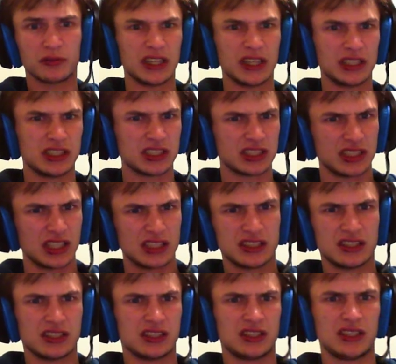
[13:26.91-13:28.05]
That it just
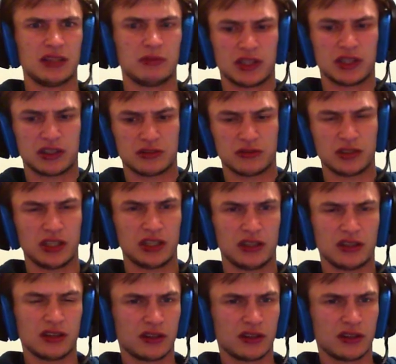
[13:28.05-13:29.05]
doesn't seem like Sony